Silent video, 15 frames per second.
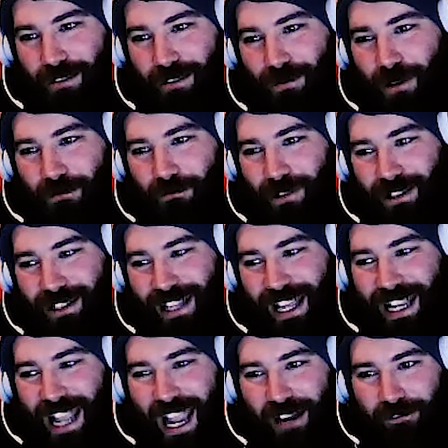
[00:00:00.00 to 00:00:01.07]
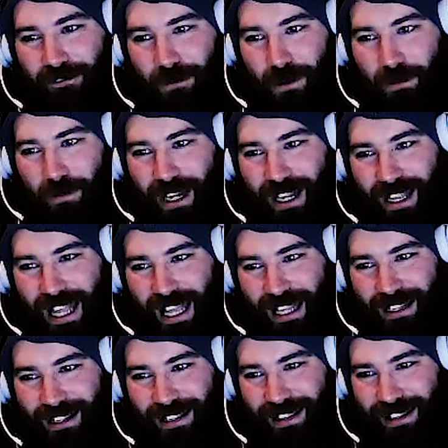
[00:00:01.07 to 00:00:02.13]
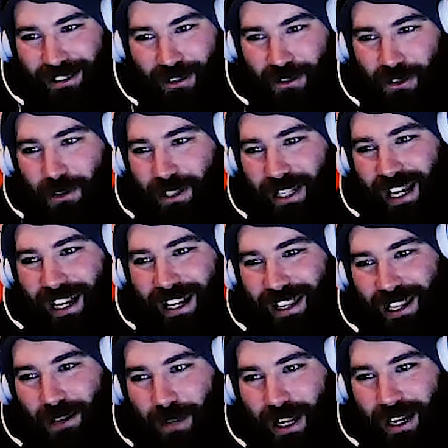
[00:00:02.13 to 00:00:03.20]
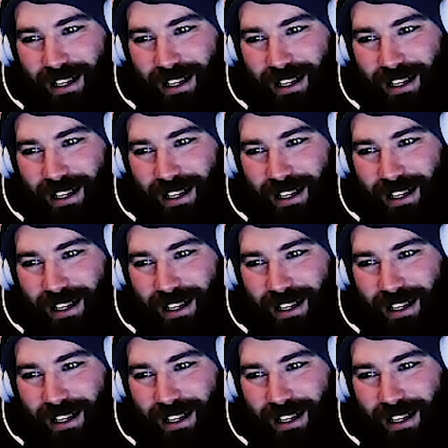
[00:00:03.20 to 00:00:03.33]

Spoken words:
What do they gain from admitting that? Just don't say anything about it.